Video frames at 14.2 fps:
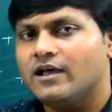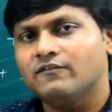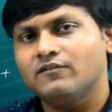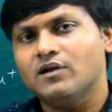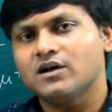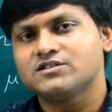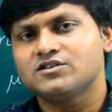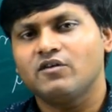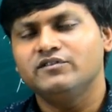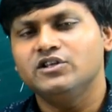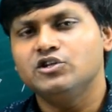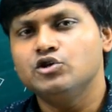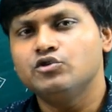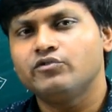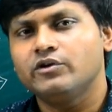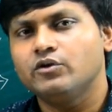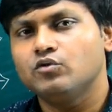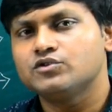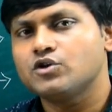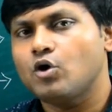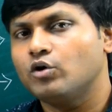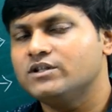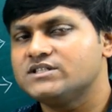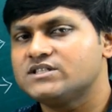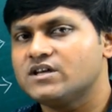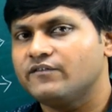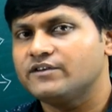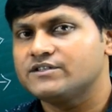flux of the neutrinos on the
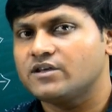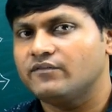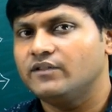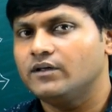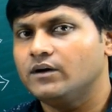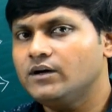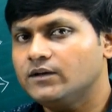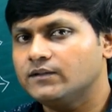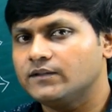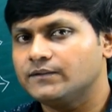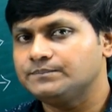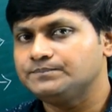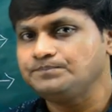surface of the Earth.